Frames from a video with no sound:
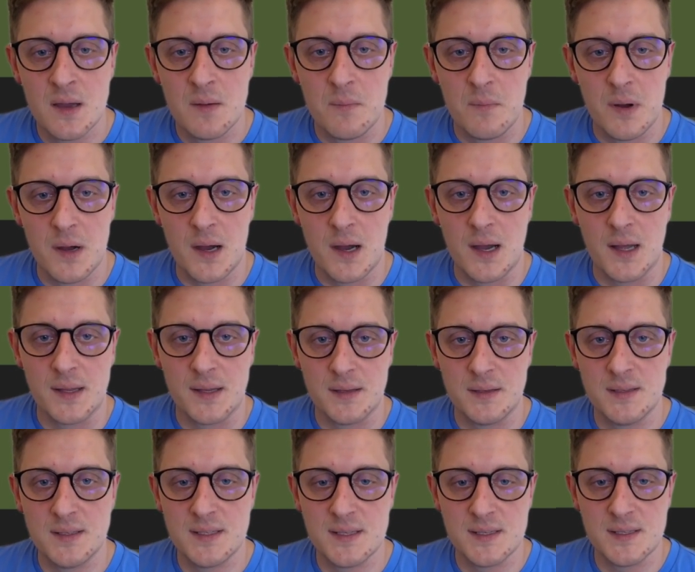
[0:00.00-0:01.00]
But
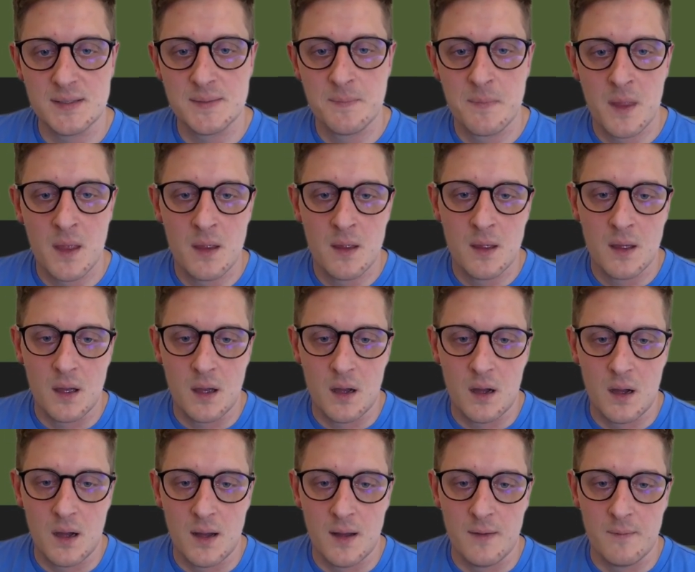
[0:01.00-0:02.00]
this is
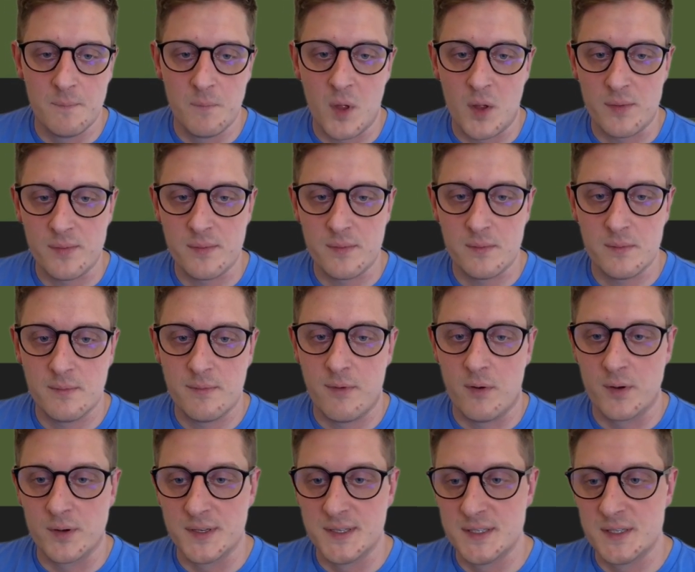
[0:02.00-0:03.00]
not
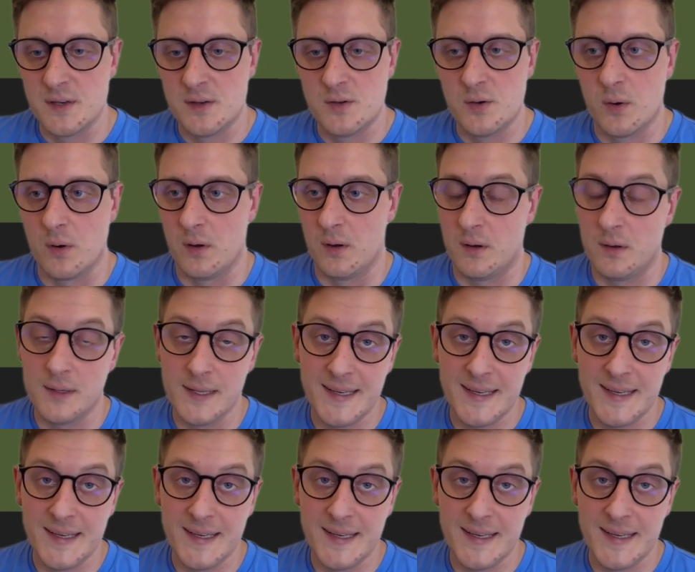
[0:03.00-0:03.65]
for this tutorial.